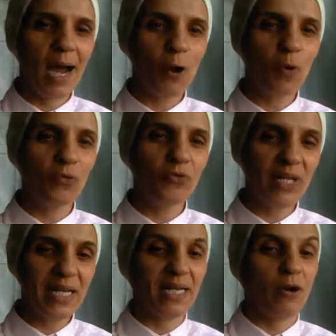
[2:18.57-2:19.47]
how
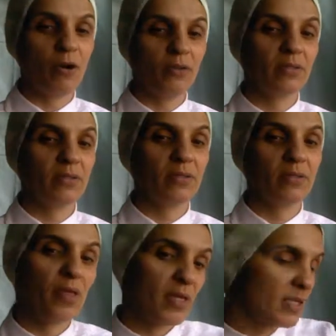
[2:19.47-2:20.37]
really hot
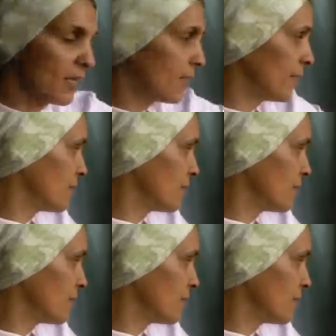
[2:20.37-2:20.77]
the sun